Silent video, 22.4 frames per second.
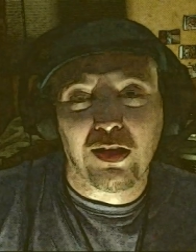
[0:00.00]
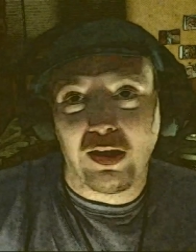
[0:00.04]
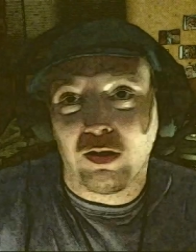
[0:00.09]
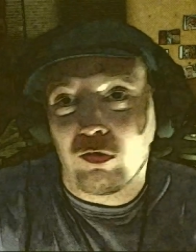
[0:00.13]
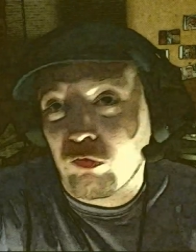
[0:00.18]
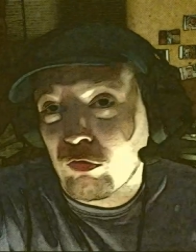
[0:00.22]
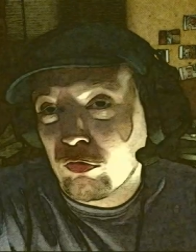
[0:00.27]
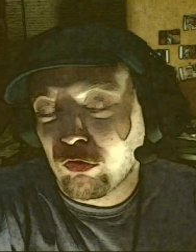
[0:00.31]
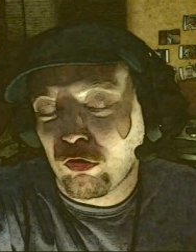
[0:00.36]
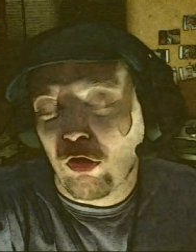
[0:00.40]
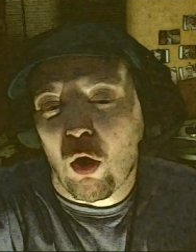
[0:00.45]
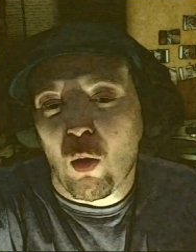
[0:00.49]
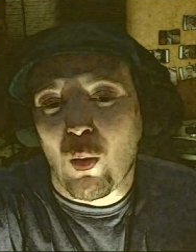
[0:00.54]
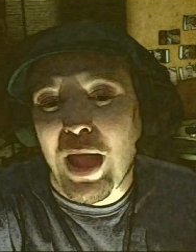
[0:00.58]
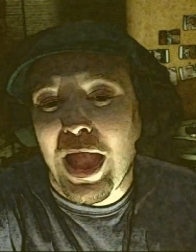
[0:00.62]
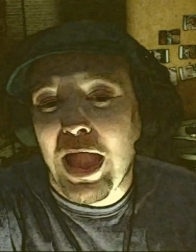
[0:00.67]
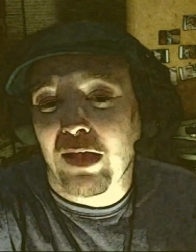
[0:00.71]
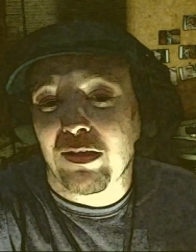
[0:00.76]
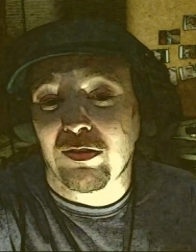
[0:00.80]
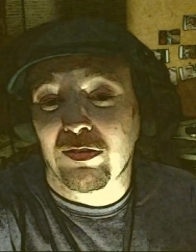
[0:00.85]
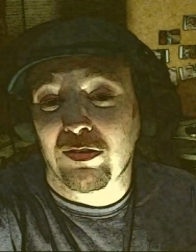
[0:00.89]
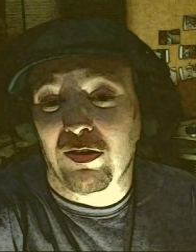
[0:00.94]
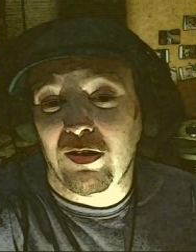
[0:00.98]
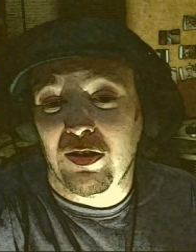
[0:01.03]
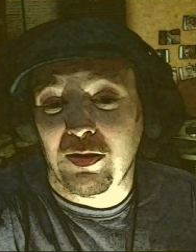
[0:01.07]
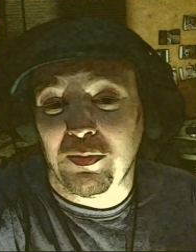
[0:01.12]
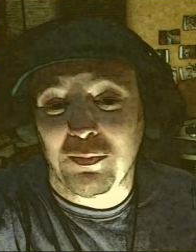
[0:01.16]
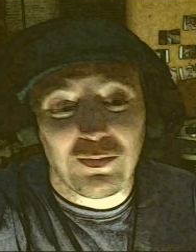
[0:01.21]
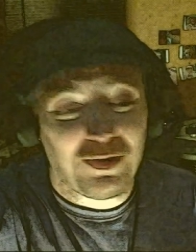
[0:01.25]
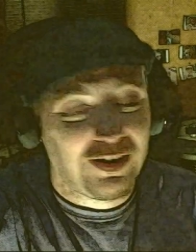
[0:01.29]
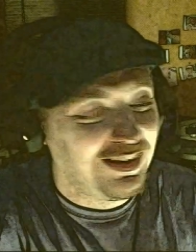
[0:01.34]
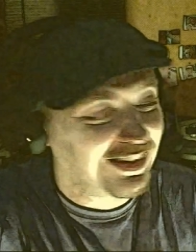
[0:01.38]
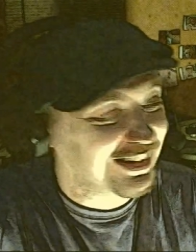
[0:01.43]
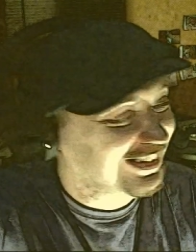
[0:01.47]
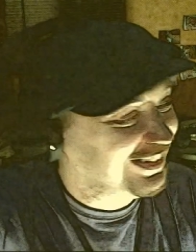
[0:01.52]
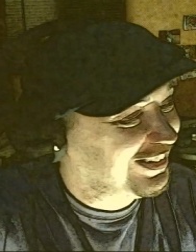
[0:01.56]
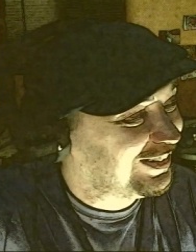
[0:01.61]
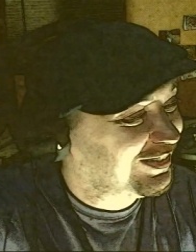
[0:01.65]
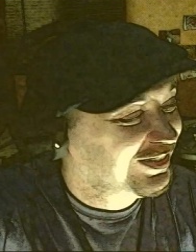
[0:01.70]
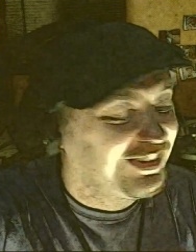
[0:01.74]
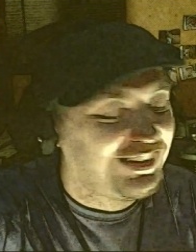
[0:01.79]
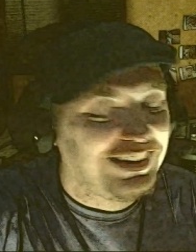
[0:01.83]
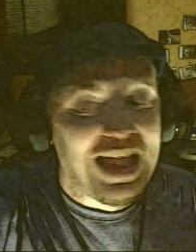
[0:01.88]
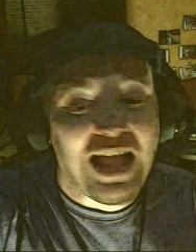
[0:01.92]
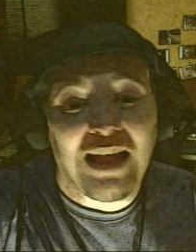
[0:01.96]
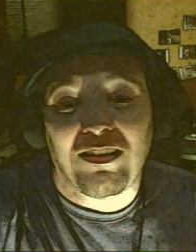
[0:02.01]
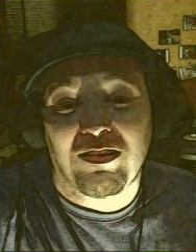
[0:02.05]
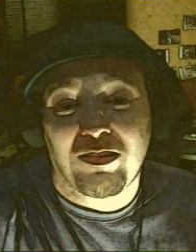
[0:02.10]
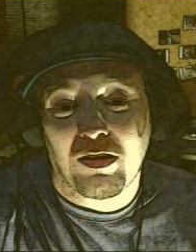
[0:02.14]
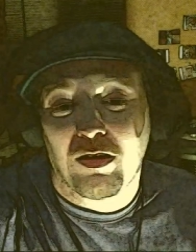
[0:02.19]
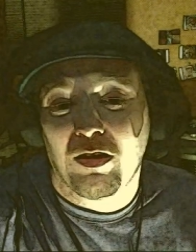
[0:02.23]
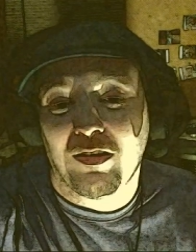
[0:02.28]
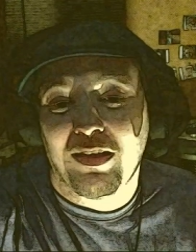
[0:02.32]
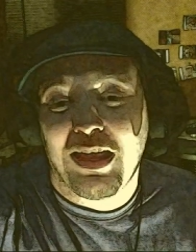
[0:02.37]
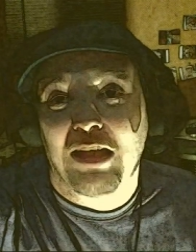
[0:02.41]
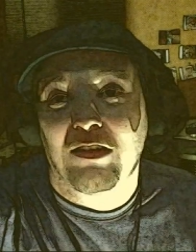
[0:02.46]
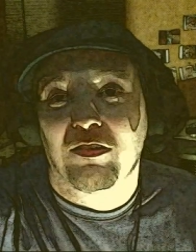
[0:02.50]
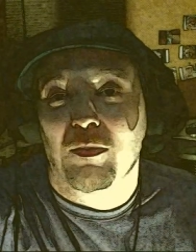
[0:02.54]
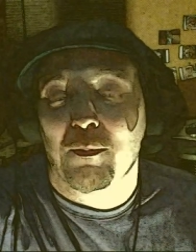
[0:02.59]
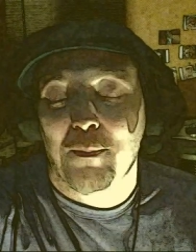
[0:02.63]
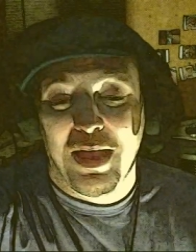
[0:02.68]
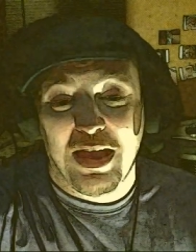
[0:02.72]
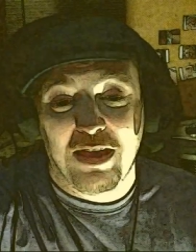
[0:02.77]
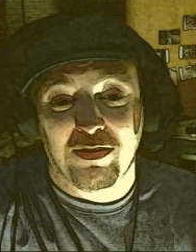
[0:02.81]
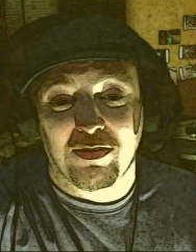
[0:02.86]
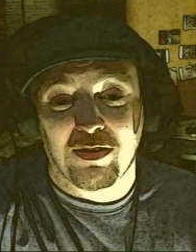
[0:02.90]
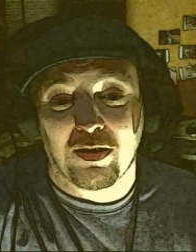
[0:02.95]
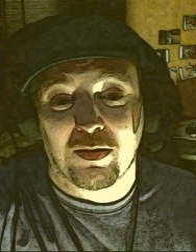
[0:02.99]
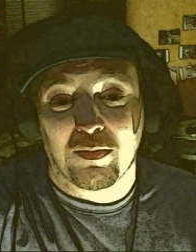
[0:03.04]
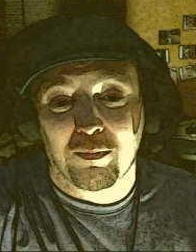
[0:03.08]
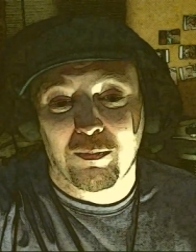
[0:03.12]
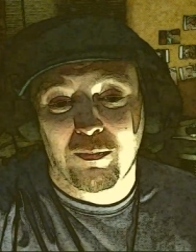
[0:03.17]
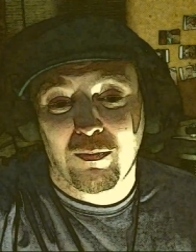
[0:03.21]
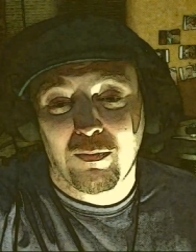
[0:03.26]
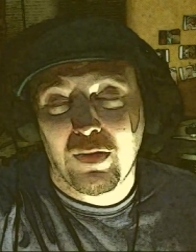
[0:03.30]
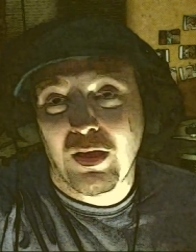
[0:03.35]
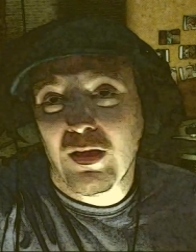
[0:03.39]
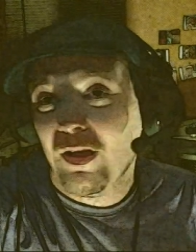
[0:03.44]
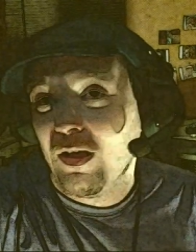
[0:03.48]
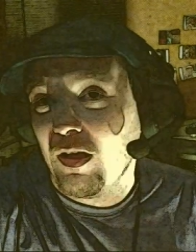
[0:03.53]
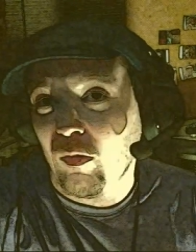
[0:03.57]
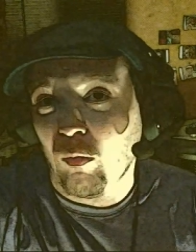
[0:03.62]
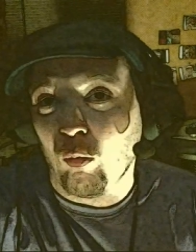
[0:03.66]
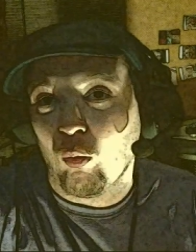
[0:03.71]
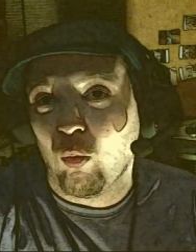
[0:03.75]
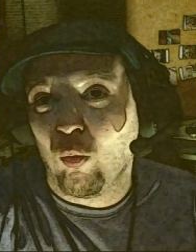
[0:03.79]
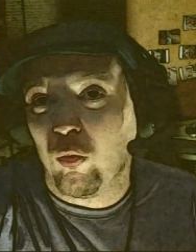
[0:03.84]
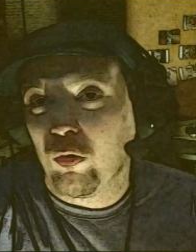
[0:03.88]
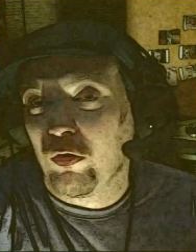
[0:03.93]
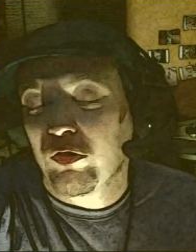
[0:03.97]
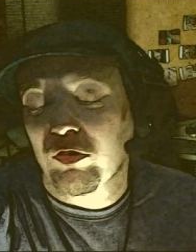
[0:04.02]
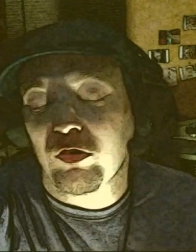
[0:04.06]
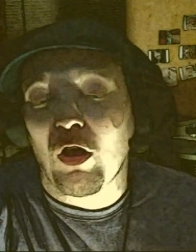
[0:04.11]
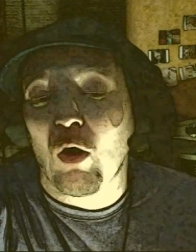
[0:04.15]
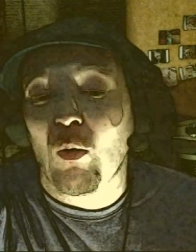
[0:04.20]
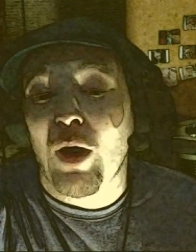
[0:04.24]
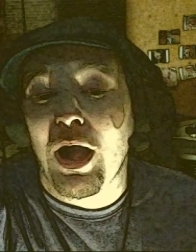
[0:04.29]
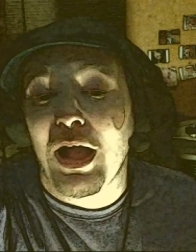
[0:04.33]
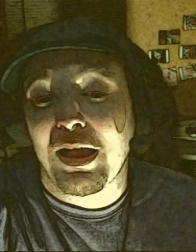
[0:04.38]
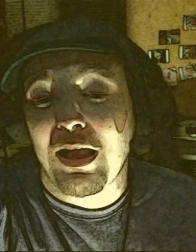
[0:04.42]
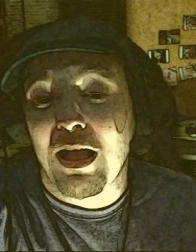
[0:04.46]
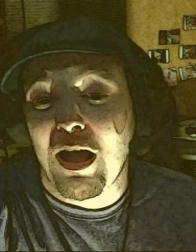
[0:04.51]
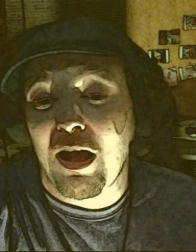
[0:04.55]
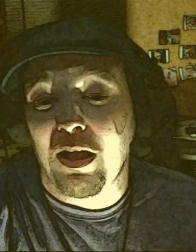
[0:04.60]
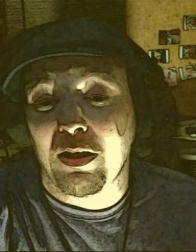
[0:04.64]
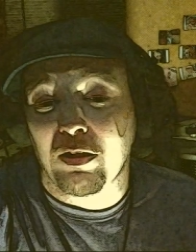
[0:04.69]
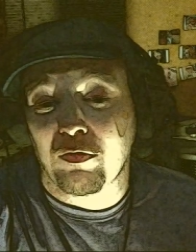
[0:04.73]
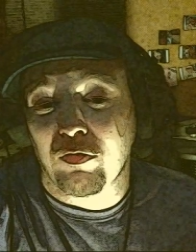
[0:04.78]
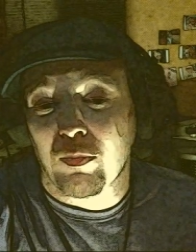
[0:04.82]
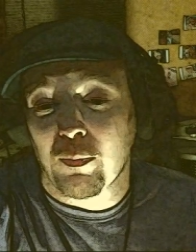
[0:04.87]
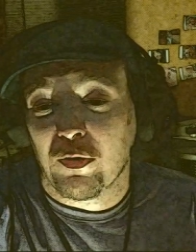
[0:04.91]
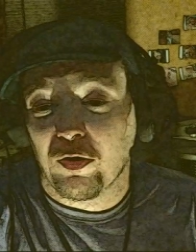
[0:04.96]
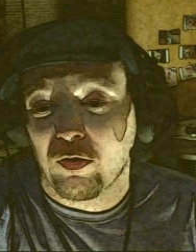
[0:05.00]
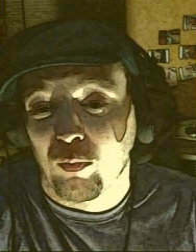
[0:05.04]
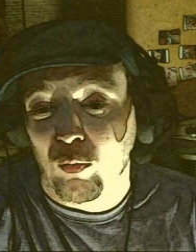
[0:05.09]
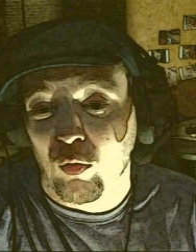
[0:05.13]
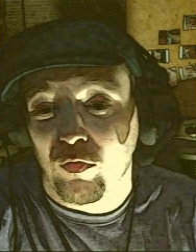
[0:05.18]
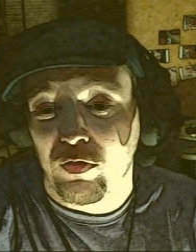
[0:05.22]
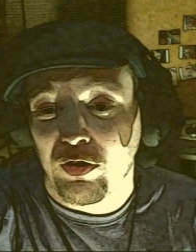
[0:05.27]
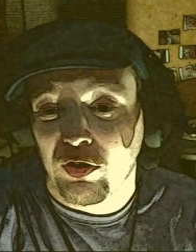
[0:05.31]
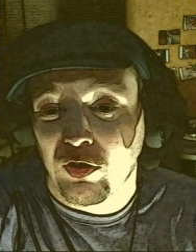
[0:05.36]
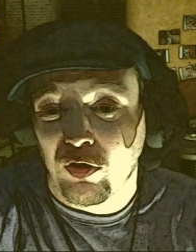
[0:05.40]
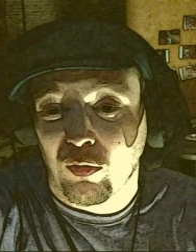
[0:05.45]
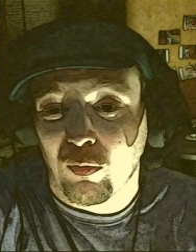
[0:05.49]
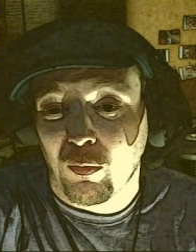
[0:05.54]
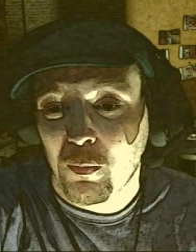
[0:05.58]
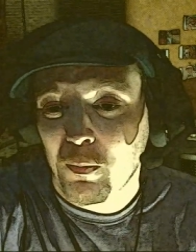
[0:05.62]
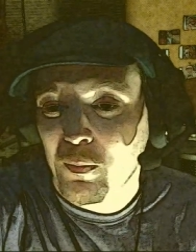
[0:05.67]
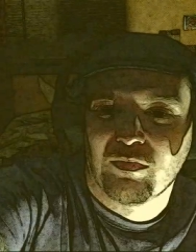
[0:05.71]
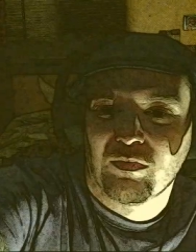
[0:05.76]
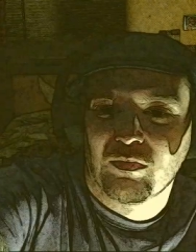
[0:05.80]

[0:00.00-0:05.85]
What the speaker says: It's so excellent. That's amazing. So iconic from this movie, too.